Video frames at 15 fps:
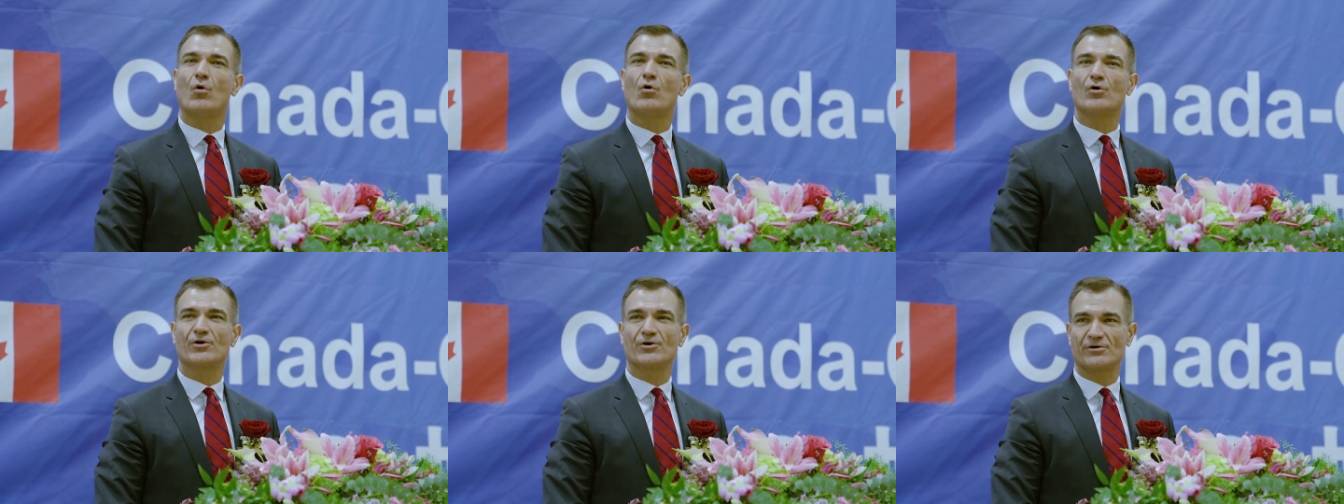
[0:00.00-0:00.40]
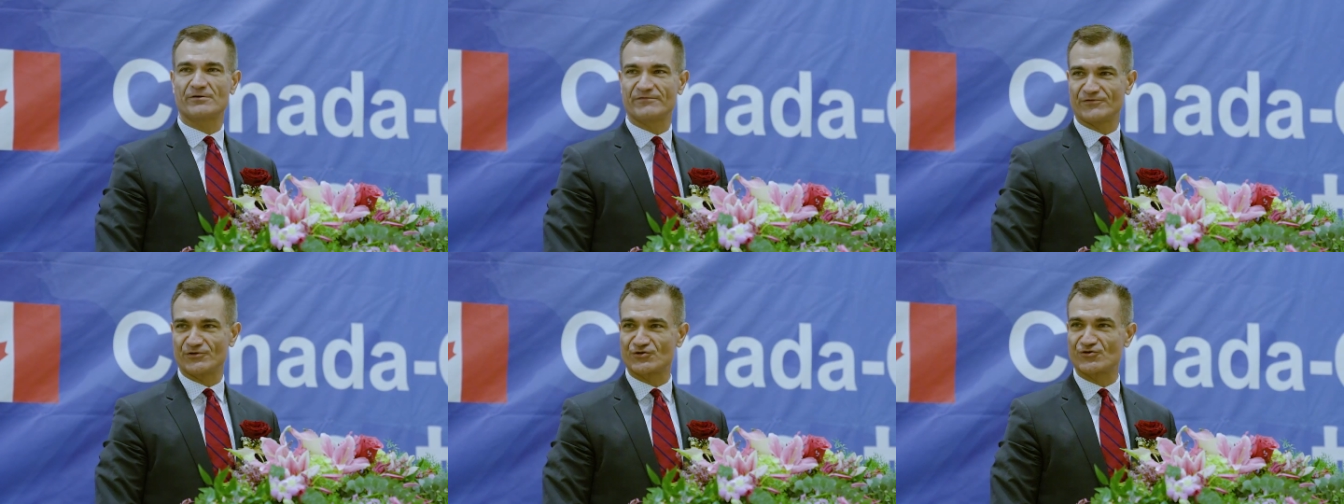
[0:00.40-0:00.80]
order
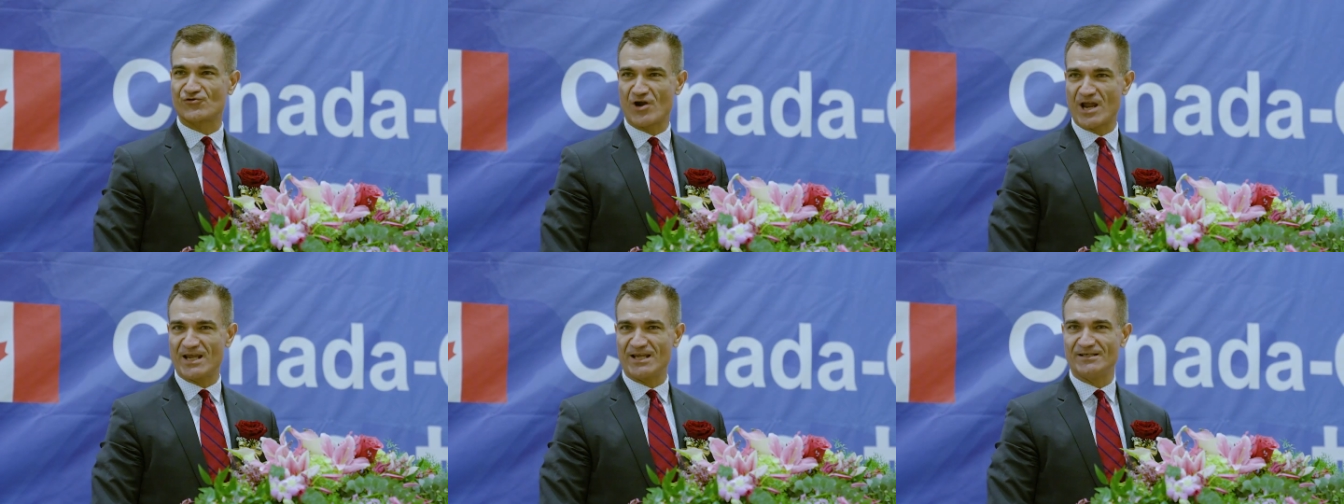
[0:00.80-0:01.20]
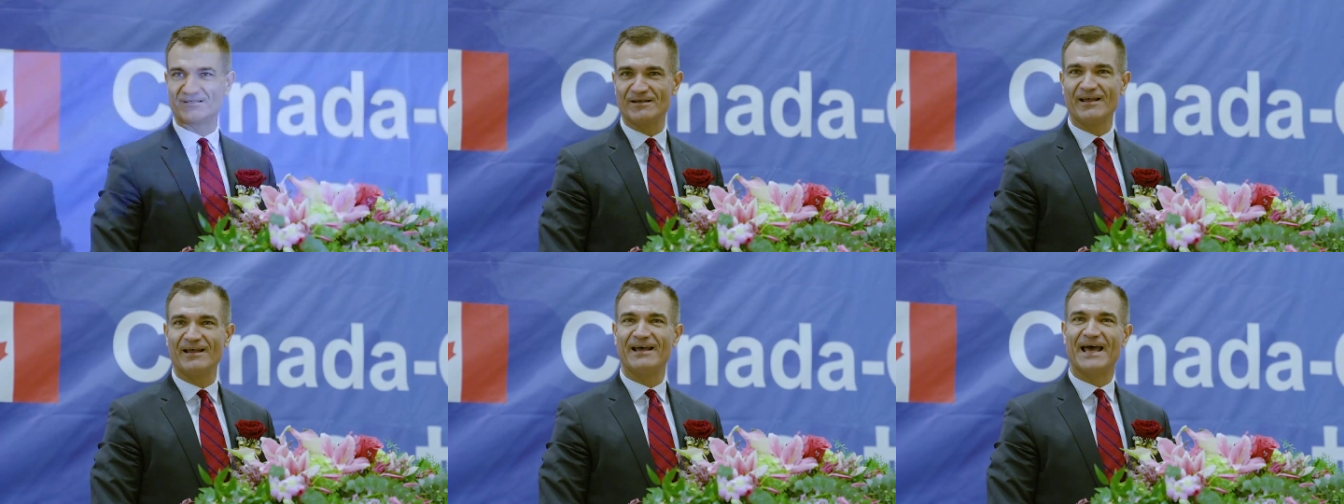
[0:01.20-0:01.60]
for trade
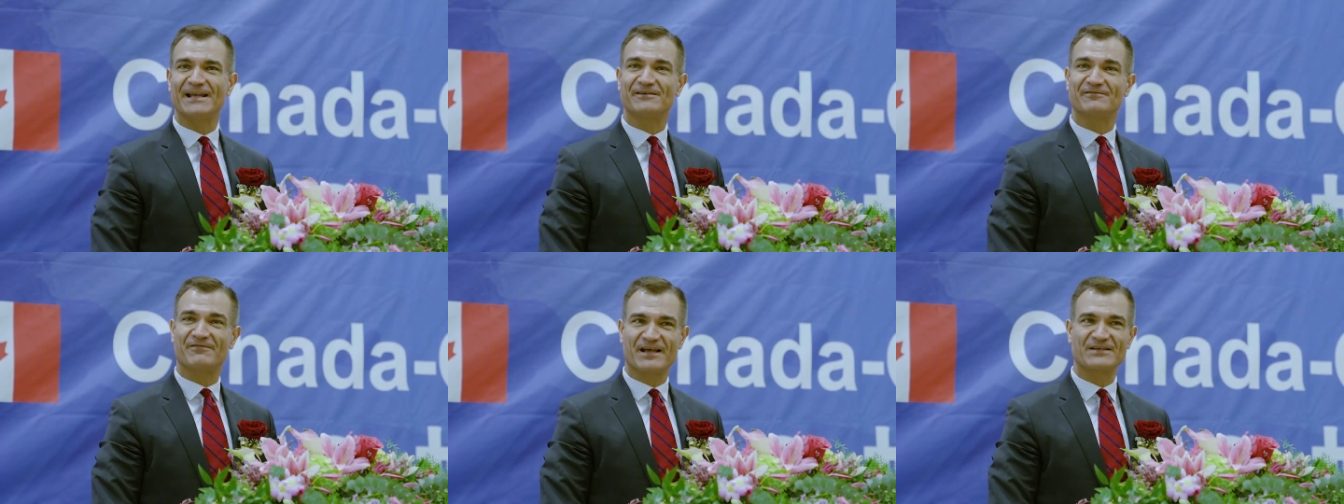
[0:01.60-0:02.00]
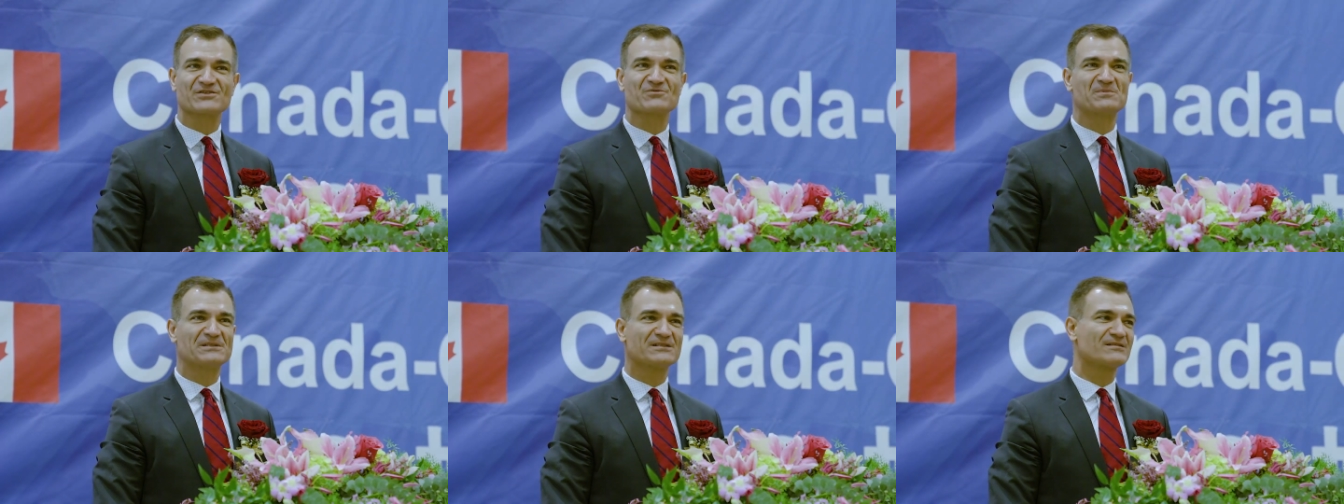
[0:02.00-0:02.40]
and
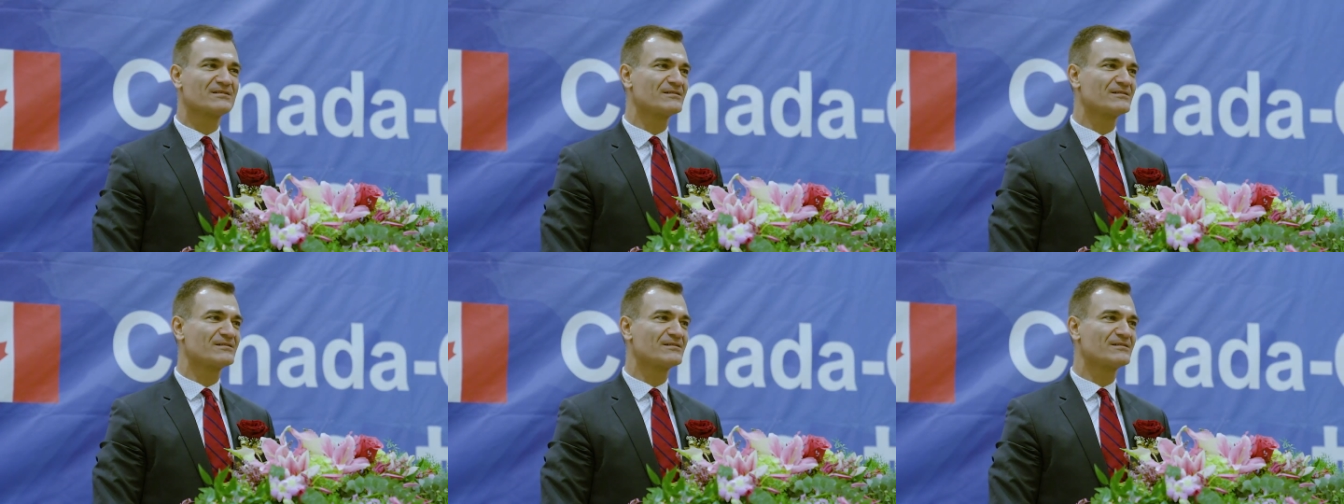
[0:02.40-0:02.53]
investment.